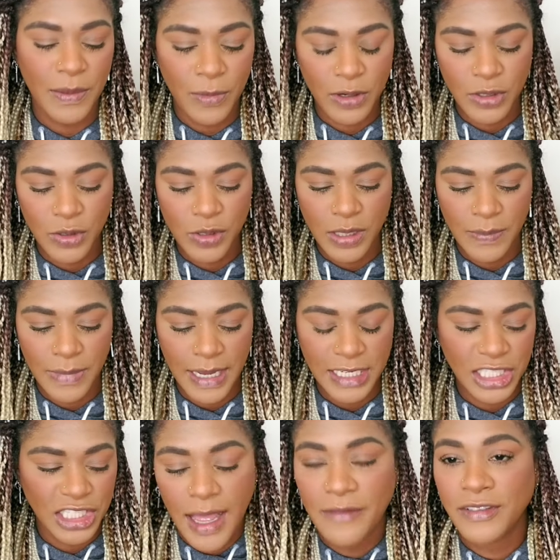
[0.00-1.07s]
So I'm gonna do some
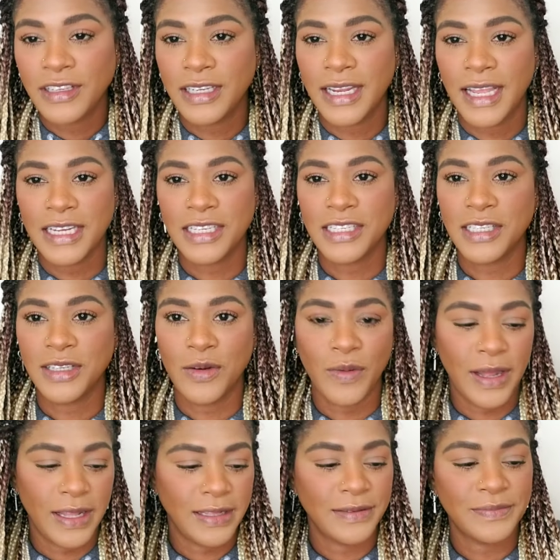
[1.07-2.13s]
lashes. I have done lashes in a
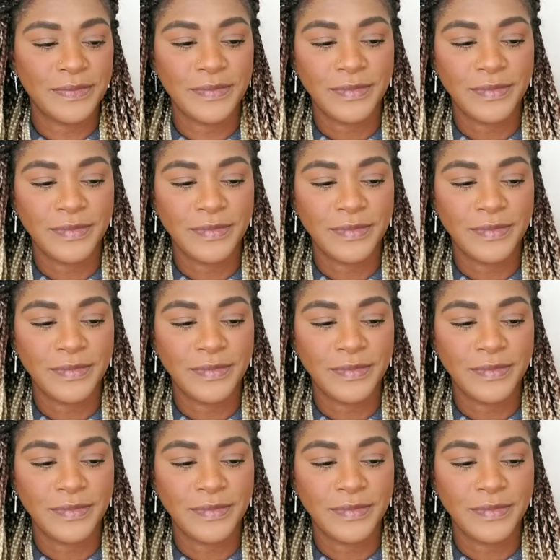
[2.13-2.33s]
while.